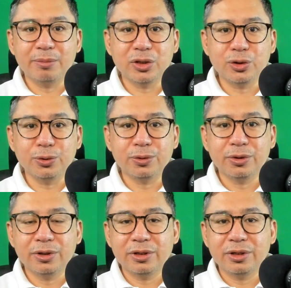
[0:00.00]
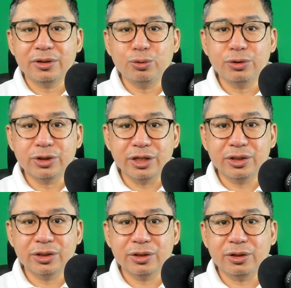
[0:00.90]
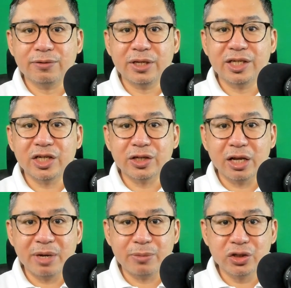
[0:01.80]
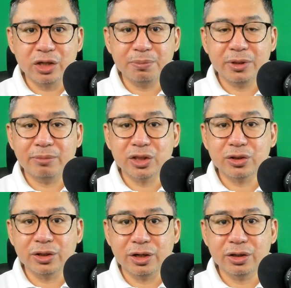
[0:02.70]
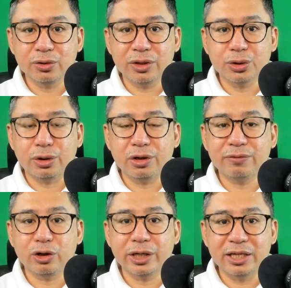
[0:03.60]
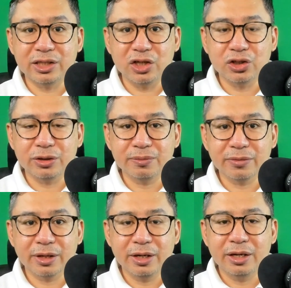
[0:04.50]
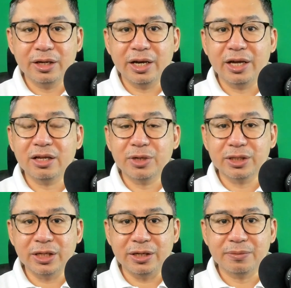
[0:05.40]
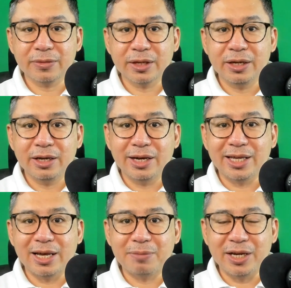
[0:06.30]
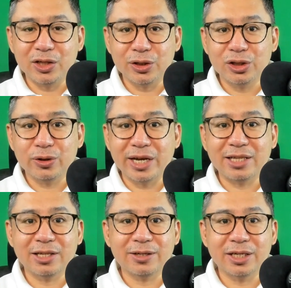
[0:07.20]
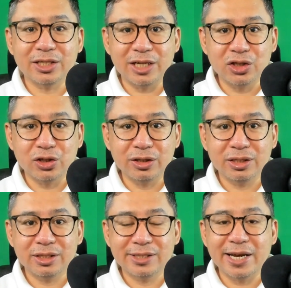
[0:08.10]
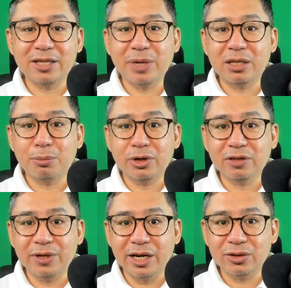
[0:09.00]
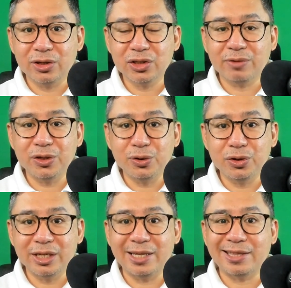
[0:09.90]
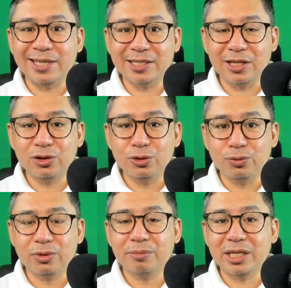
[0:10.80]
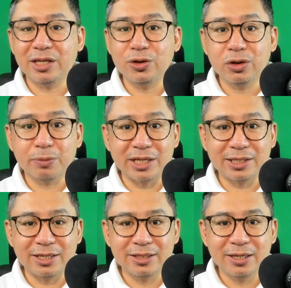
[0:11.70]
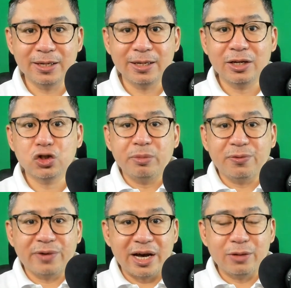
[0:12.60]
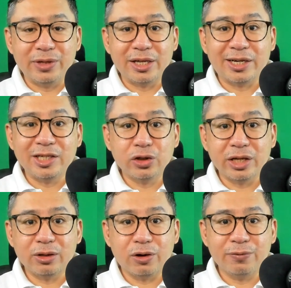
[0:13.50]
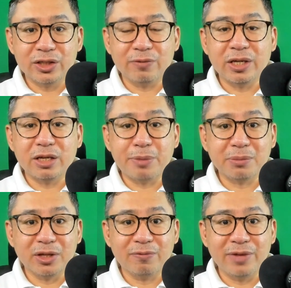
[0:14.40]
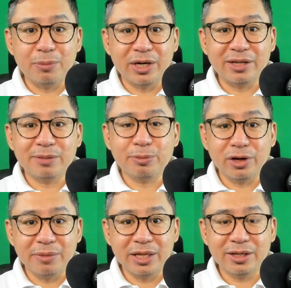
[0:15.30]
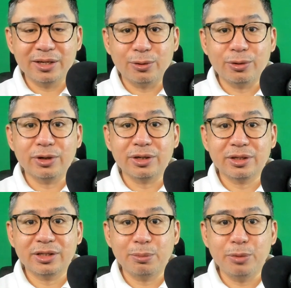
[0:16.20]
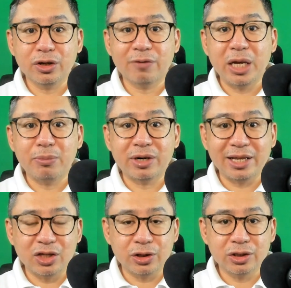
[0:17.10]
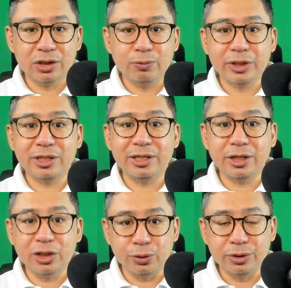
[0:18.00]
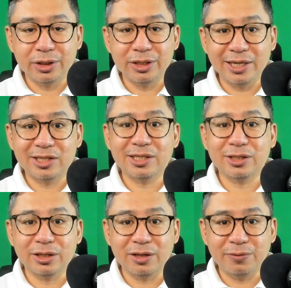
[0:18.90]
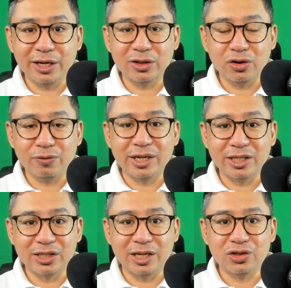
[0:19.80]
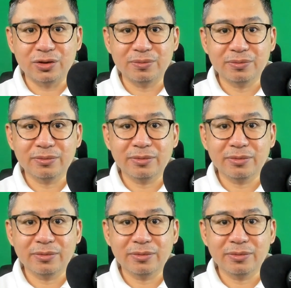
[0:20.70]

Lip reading: Number two, 2/3 of the general membership must concur to dissolve the organization. And number three, an application to cancel registration signed by the board of directors of the union and attested to by the union president should be filed with the regional office of the Department of Labor and Employment or the Bureau of Labor Relations, which issued its certificate of registration.